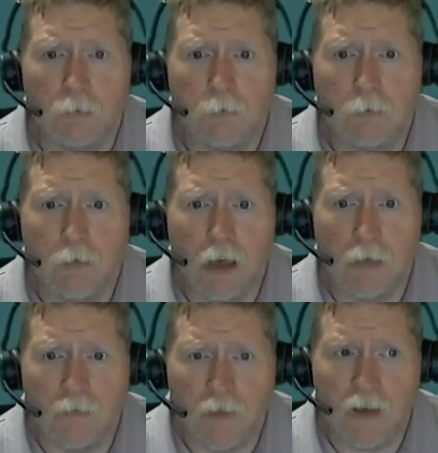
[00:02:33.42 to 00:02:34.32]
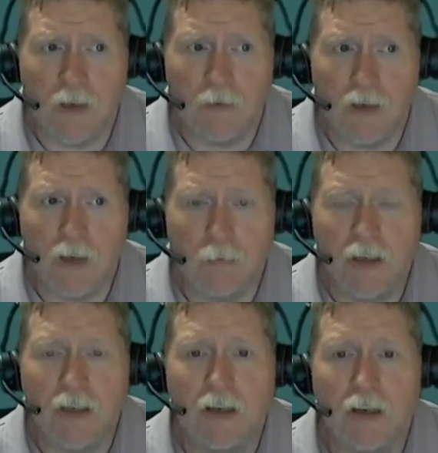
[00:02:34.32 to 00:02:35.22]
I'm very, very
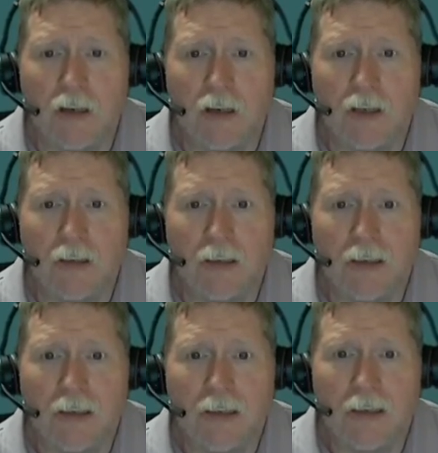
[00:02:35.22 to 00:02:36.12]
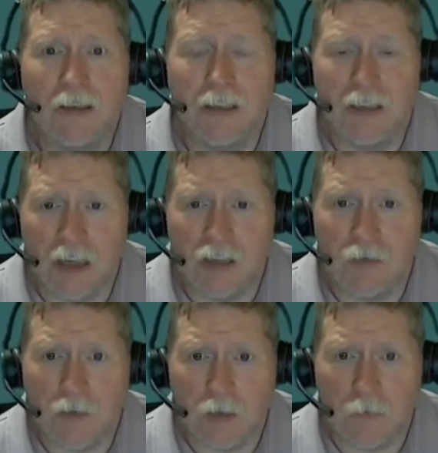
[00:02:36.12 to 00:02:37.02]
big on engaging
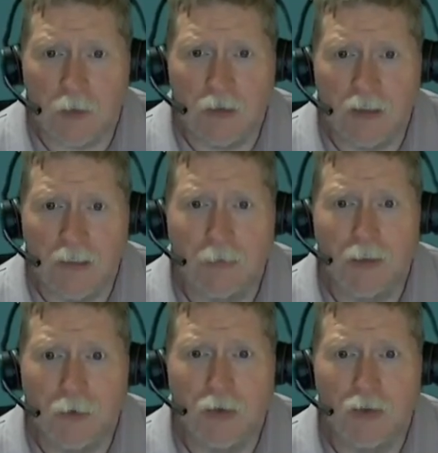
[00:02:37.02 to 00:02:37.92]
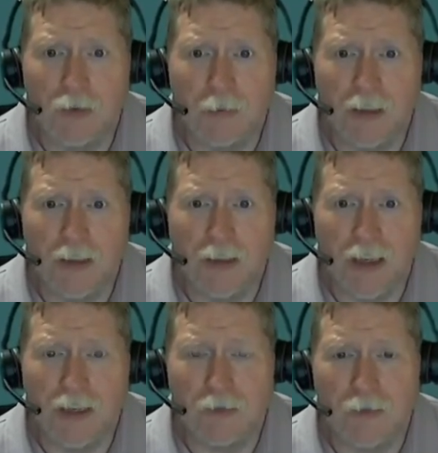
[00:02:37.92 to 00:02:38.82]
the community, but in order to be
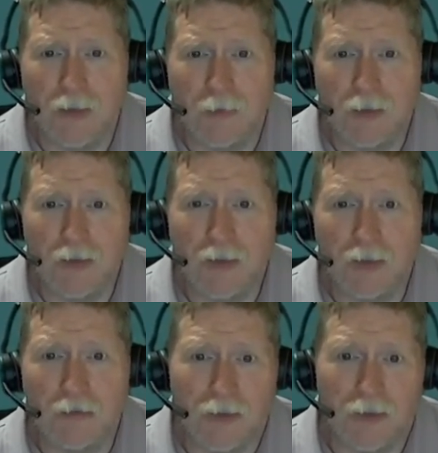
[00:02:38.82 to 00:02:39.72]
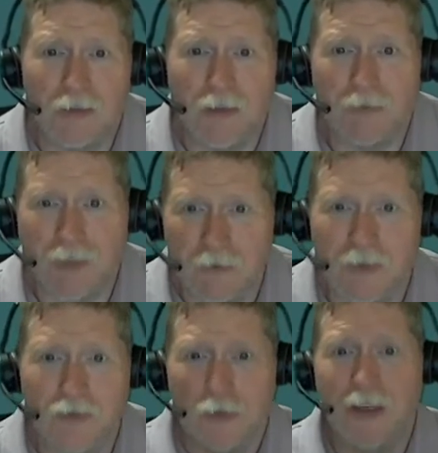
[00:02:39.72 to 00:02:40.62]
engaged with the community, we sort of have to have a
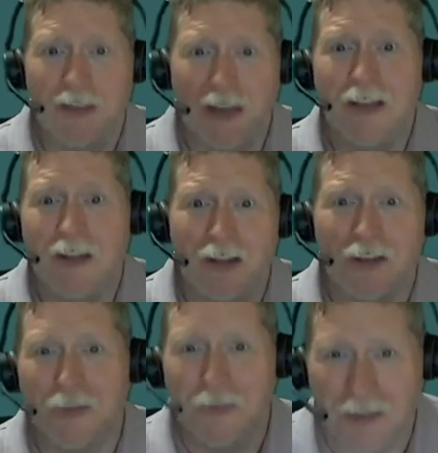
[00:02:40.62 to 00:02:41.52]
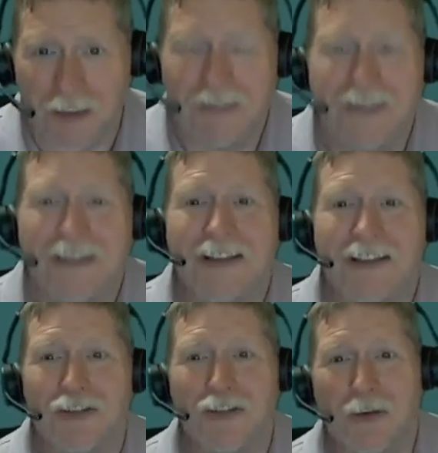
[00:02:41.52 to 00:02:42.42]
two-way dialogue going, right? And
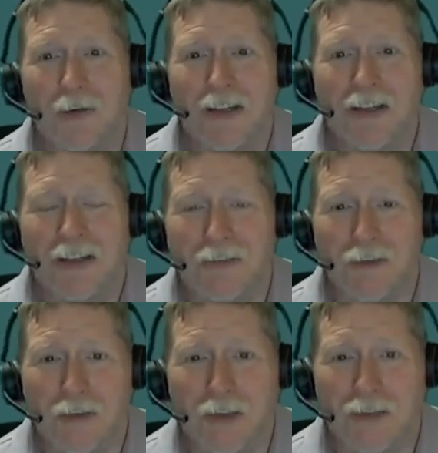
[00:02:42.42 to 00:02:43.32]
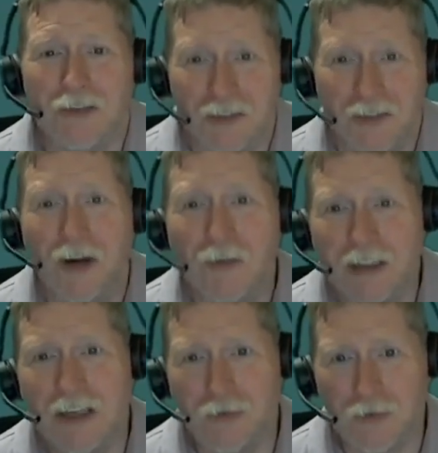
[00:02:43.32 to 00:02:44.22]
so if you don't actually tell the
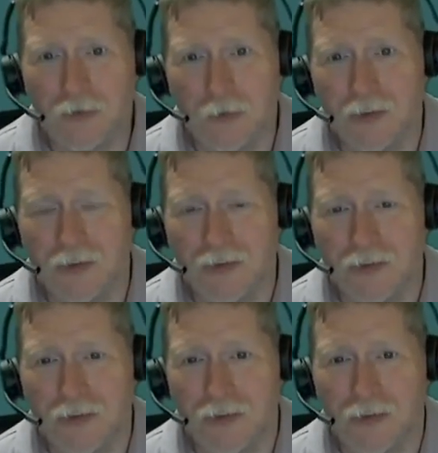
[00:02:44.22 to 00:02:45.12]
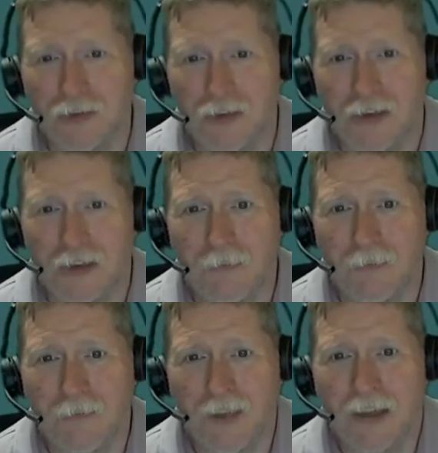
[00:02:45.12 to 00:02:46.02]
council what your concerns are,
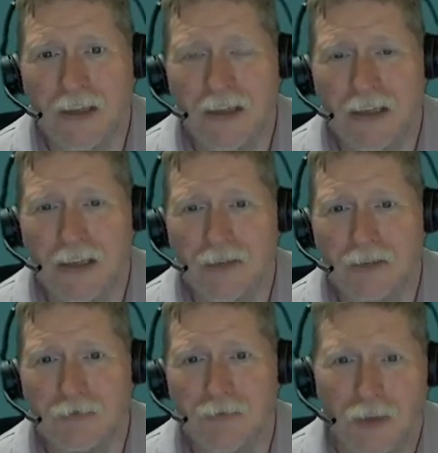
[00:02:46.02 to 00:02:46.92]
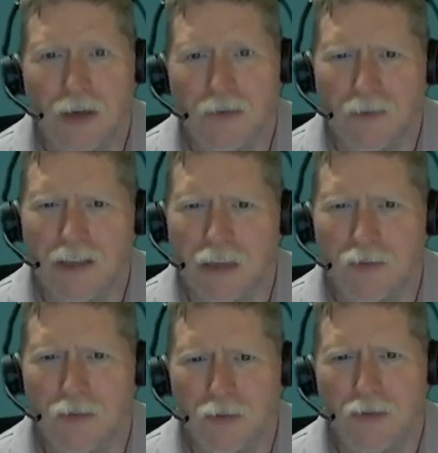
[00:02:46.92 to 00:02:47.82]
it's really hard for the
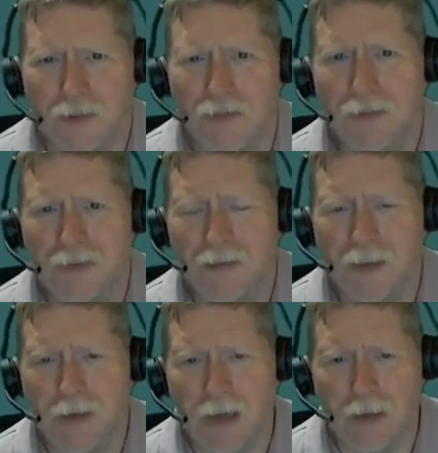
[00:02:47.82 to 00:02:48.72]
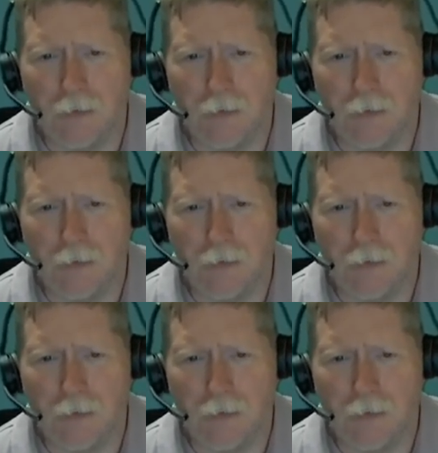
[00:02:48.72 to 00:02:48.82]
council to try to do anything about them.